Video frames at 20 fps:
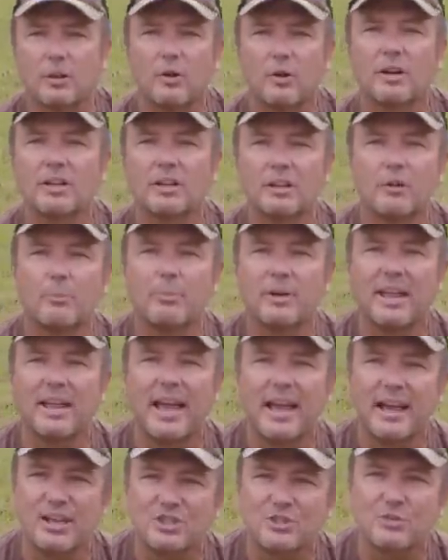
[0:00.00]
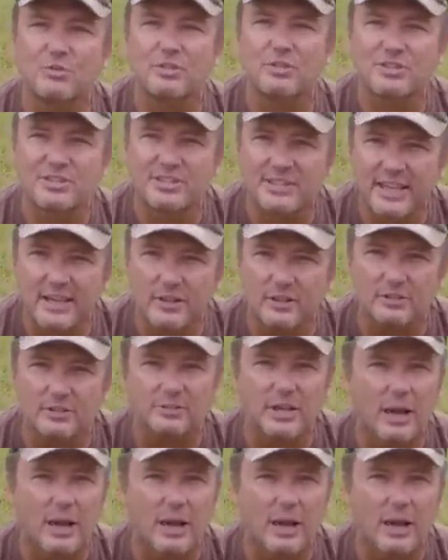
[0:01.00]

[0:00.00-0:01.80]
learn a little bit of extra skills?